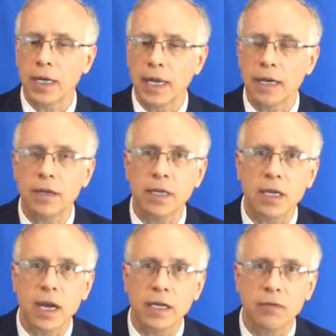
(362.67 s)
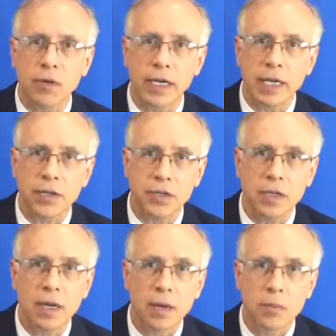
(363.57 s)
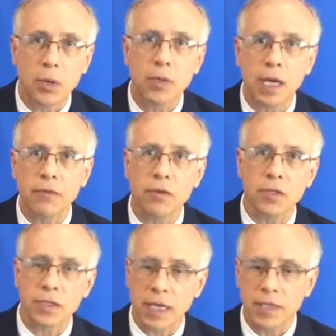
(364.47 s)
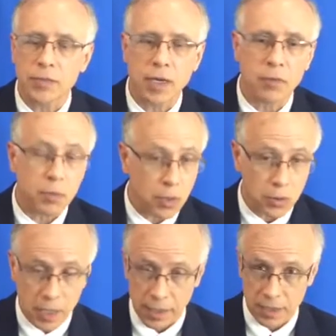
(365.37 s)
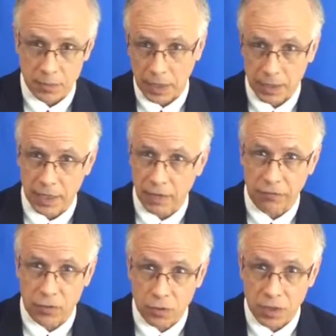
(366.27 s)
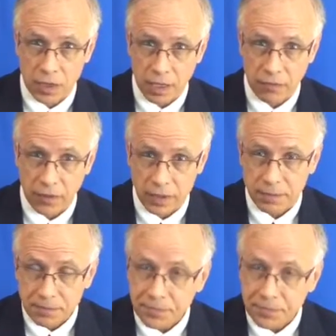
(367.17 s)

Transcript: again, on the kind of radiation, proton versus X-ray, with proton expected to have fewer side effects,